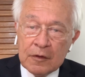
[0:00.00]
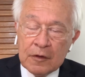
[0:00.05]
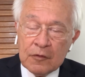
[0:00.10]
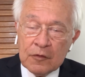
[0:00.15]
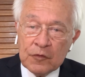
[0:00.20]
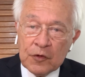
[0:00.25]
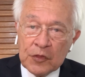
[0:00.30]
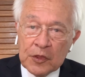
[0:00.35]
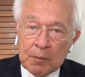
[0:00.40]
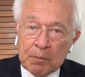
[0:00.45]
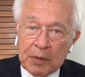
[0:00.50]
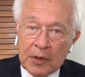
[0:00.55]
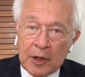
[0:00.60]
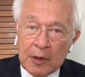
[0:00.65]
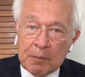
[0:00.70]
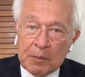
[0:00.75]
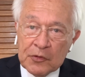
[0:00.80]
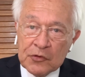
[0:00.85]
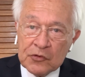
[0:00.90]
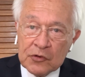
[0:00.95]
for
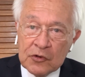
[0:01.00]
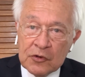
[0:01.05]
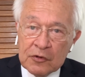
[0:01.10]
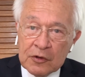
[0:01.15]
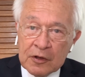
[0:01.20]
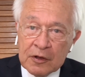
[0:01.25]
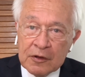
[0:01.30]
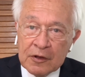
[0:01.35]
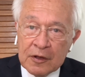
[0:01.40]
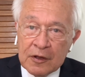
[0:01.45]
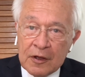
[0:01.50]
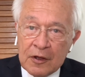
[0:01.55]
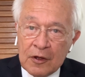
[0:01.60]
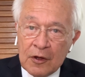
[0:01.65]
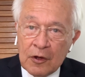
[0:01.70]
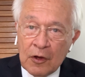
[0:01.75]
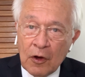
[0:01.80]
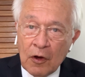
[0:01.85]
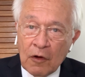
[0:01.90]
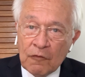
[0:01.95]

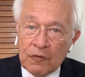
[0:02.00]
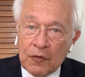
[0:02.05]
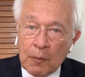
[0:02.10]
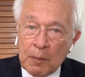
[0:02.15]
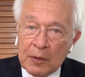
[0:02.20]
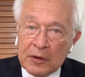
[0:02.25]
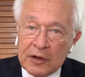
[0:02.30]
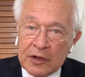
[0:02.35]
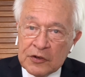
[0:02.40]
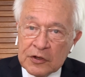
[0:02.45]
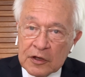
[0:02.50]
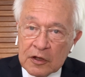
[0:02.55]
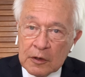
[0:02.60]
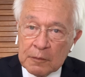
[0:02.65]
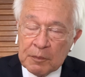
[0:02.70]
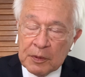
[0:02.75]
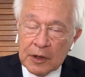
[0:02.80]
political